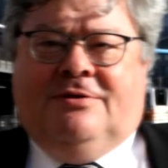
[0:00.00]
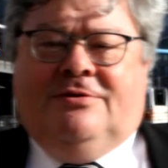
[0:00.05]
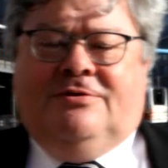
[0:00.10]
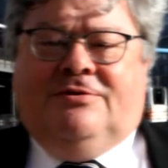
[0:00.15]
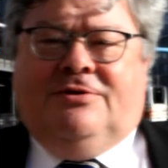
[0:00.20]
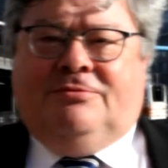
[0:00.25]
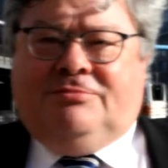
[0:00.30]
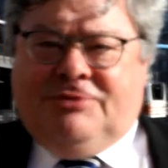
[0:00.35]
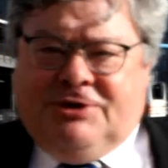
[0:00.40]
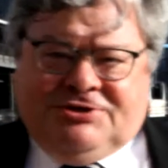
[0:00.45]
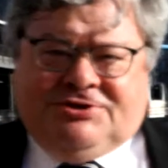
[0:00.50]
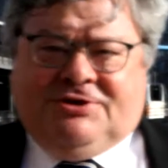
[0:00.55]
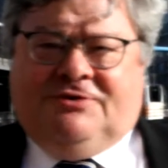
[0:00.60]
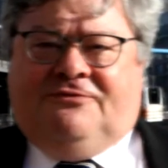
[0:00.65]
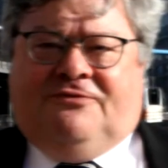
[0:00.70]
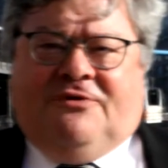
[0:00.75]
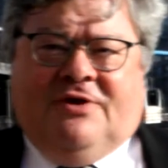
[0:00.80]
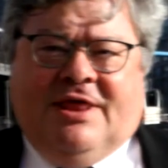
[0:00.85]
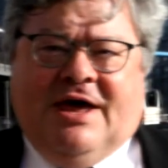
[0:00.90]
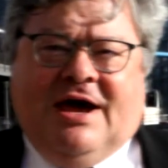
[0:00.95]
The reason
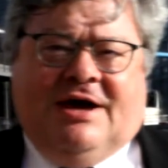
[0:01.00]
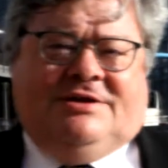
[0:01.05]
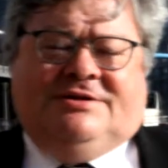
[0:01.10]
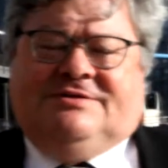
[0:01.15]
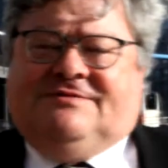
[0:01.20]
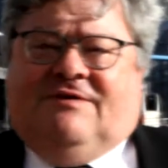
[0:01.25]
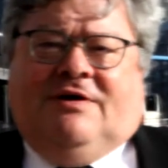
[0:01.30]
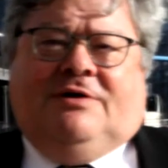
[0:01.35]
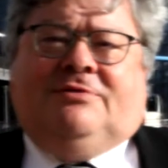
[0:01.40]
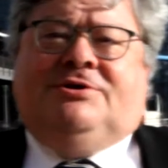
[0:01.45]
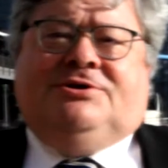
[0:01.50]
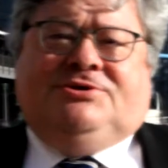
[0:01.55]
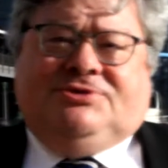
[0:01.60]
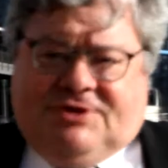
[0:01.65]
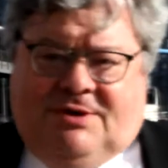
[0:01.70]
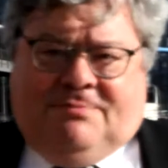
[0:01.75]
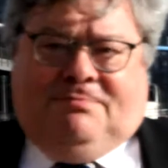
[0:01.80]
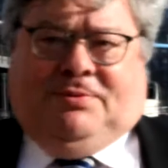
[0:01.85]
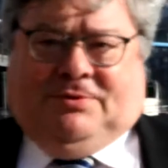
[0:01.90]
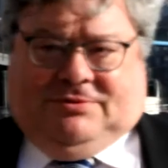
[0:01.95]
for that is very
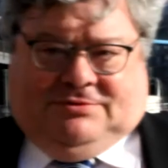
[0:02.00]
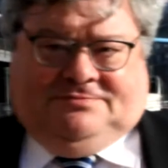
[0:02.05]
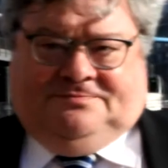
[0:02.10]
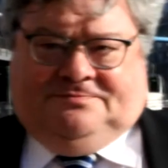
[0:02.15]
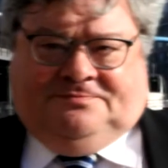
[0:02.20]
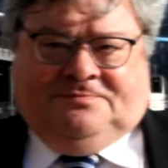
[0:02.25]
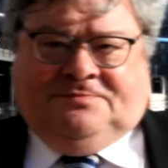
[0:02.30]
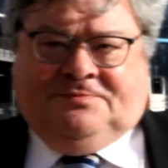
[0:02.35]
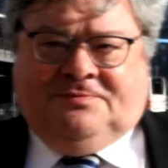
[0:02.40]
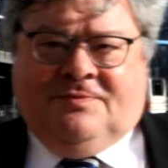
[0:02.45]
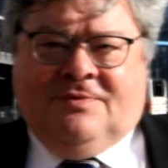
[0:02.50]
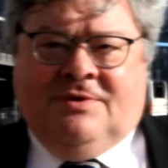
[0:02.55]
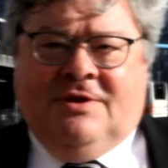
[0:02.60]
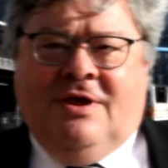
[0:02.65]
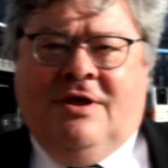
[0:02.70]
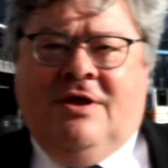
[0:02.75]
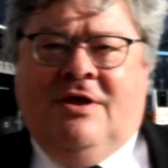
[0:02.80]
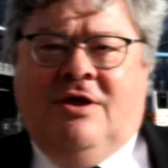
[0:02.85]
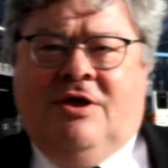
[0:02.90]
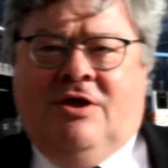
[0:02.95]
simple.
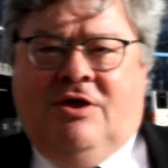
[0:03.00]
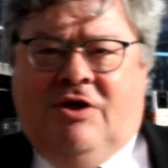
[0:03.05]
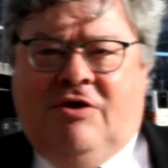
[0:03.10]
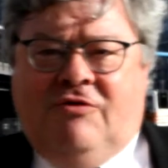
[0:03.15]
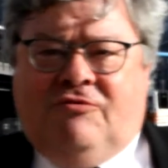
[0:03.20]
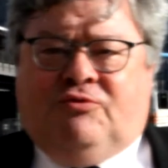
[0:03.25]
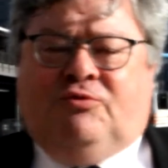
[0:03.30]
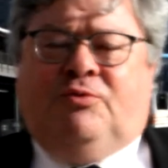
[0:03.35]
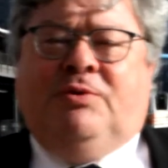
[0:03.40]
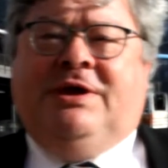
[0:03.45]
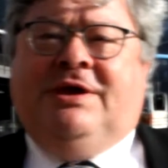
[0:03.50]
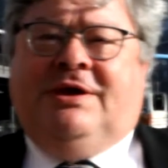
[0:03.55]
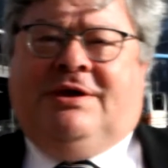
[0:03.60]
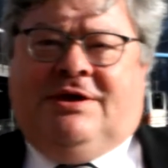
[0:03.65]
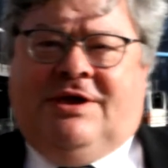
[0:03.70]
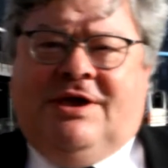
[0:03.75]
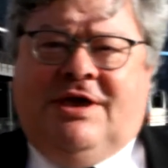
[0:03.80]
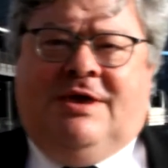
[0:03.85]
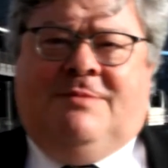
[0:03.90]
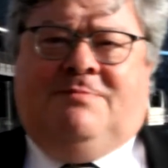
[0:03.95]
If we
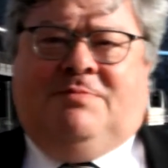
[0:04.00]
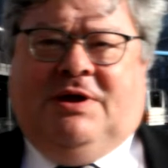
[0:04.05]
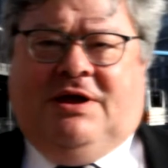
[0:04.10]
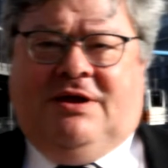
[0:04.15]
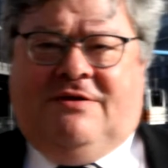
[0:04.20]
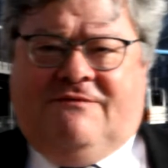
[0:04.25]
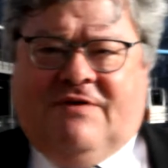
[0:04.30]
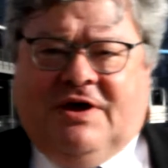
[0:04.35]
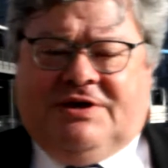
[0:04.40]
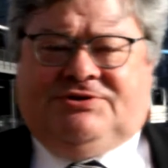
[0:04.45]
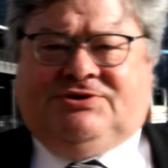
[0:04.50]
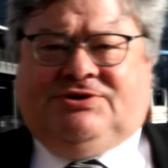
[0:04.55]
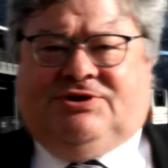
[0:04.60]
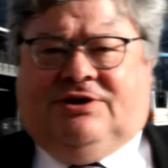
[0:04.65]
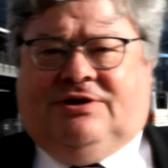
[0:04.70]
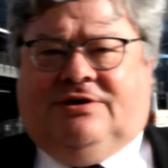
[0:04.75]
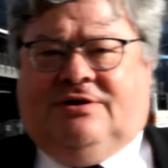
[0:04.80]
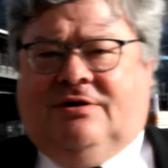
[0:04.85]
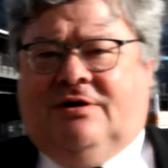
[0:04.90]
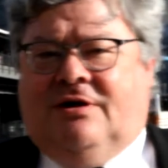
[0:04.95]
keep
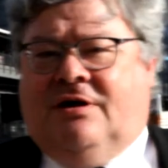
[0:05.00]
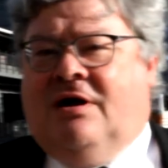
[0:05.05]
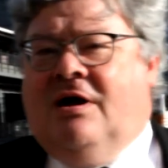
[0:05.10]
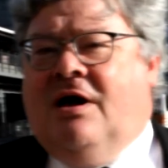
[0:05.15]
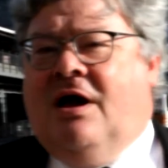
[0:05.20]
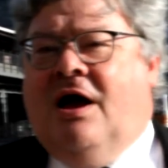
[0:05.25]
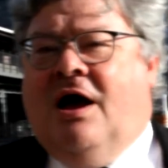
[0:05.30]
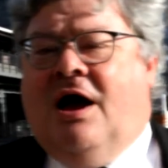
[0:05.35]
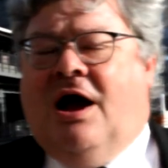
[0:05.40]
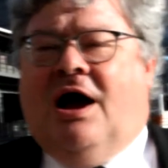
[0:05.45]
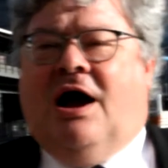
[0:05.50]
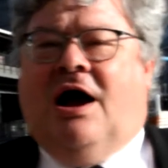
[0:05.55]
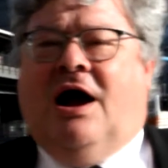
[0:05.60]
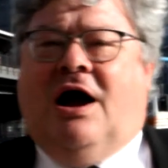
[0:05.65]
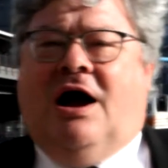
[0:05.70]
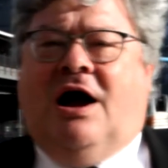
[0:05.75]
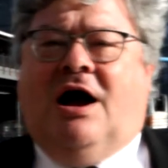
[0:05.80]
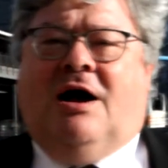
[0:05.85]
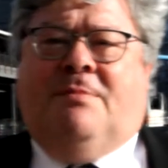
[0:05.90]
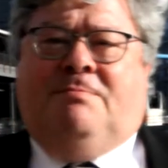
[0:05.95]
investing
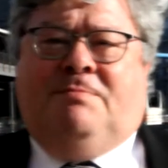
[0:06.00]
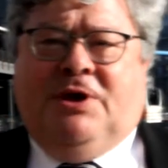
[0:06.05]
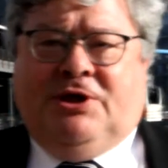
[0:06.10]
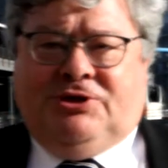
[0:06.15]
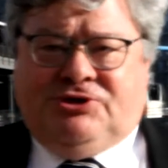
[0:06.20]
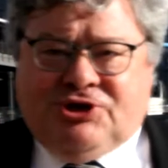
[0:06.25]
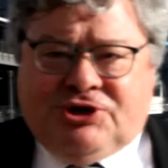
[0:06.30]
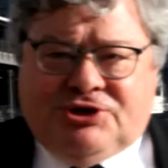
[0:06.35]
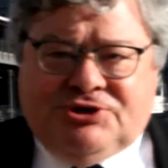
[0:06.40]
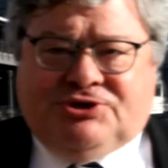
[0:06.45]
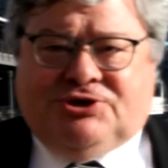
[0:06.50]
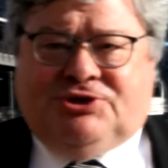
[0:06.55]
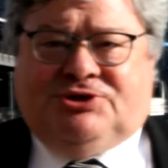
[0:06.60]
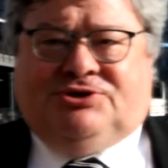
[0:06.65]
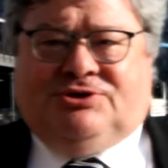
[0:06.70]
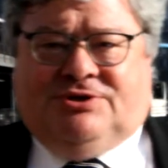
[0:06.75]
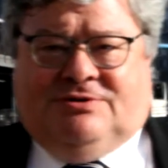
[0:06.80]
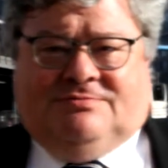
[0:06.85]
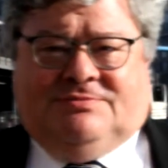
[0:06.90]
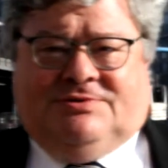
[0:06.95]
our pension
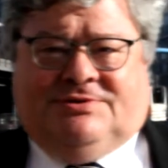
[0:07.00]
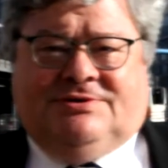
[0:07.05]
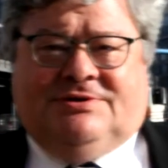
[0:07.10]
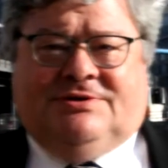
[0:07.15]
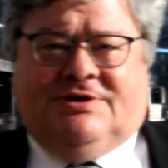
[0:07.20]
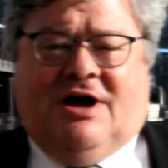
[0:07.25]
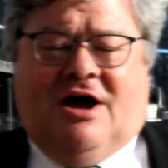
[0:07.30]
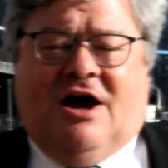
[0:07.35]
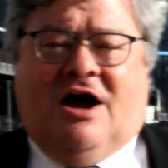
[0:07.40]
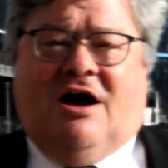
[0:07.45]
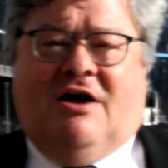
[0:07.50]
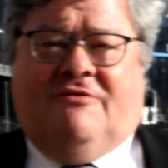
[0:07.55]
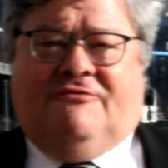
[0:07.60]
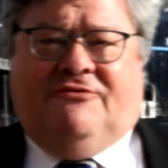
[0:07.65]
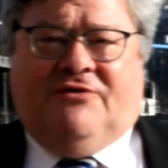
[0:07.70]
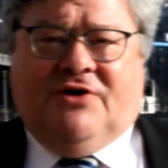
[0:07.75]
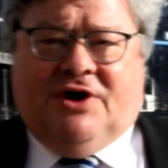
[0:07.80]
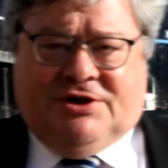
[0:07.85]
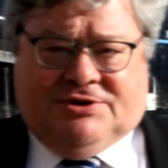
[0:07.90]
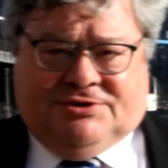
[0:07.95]
systems, our
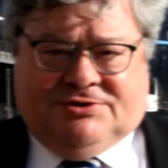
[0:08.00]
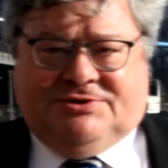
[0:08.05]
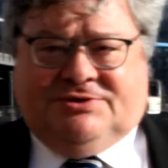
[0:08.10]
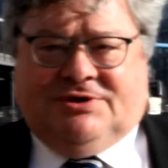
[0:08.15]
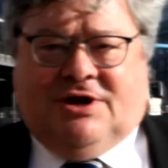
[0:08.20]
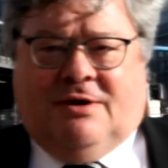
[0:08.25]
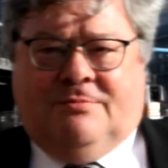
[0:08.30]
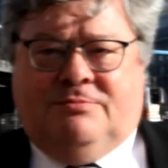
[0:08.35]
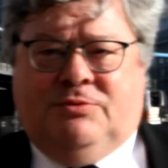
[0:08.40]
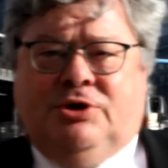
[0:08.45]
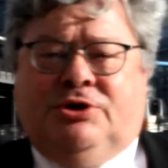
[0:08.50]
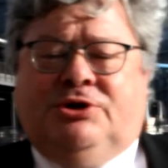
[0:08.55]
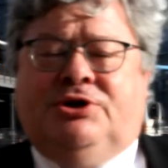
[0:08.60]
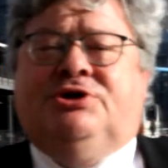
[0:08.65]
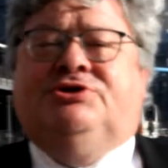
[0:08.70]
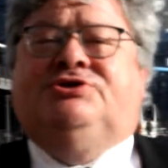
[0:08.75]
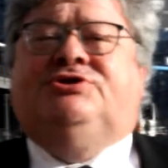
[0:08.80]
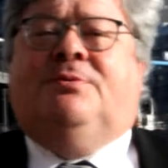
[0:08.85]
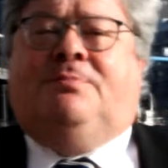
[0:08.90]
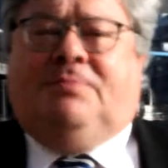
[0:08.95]
funds, our
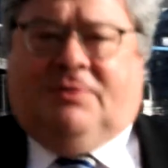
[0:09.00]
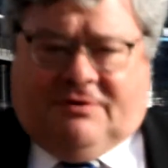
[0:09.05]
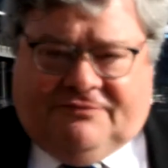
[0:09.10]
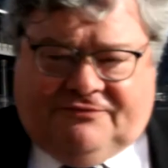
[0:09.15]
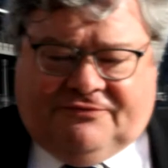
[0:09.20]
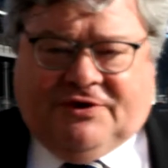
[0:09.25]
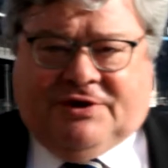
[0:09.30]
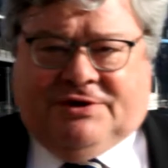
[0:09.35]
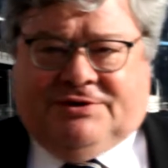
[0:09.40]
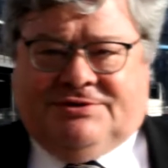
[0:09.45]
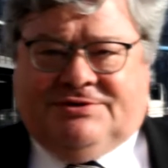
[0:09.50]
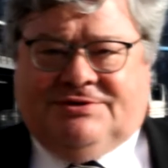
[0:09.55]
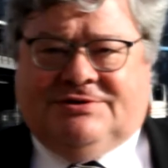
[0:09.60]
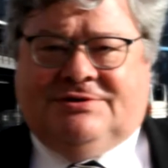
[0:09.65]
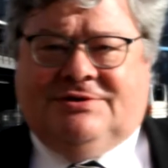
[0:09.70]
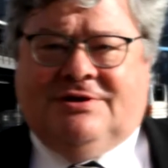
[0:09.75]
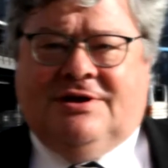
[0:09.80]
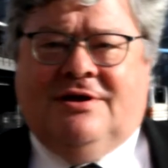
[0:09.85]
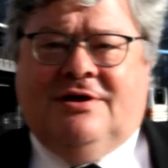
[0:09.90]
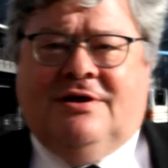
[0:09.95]
municipal
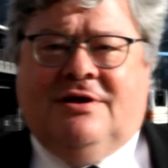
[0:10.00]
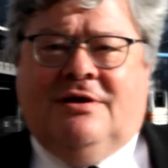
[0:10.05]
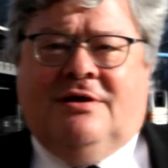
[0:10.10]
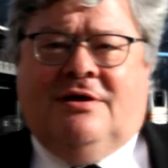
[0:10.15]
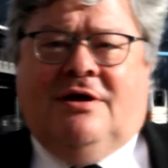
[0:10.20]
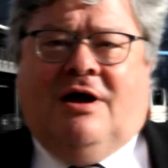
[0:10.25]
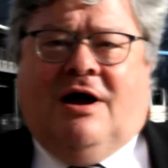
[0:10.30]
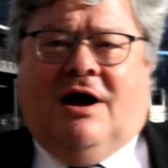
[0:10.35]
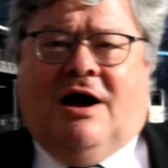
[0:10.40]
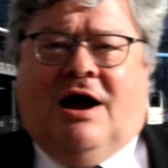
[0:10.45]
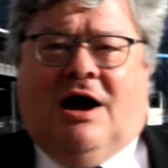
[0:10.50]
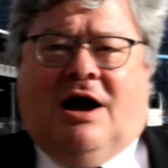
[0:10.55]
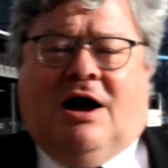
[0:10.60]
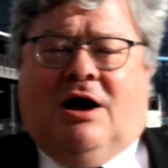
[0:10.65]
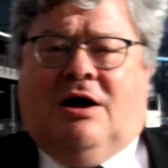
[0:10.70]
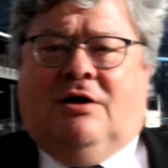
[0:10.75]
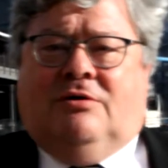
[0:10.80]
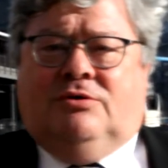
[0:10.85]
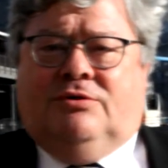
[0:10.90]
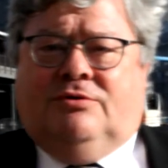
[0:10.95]
funds,
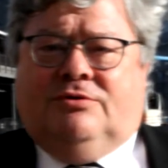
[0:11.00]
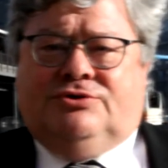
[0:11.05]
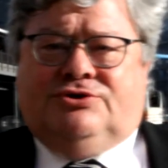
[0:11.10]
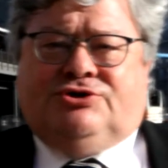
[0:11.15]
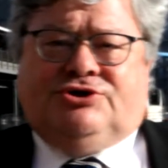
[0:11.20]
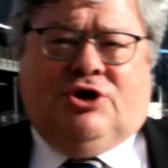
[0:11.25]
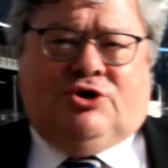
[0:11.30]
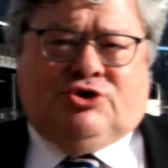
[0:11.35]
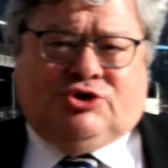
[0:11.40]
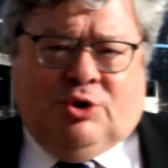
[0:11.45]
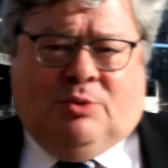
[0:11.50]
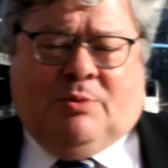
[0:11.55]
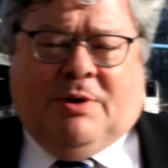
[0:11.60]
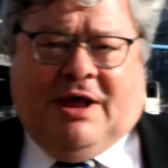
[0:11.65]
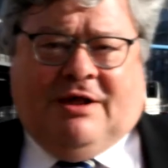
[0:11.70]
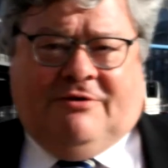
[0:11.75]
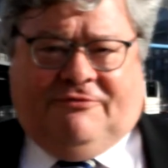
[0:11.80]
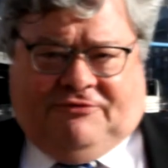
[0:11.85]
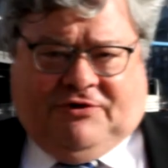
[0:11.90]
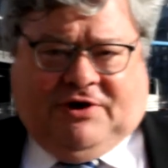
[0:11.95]
our social
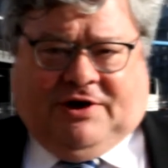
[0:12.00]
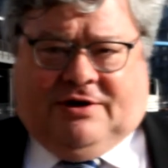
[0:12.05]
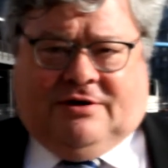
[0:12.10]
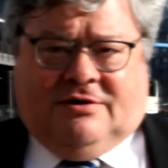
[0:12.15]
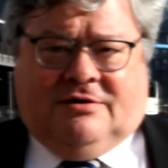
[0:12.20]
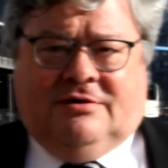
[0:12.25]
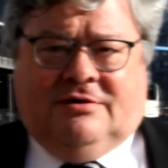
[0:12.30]
welfare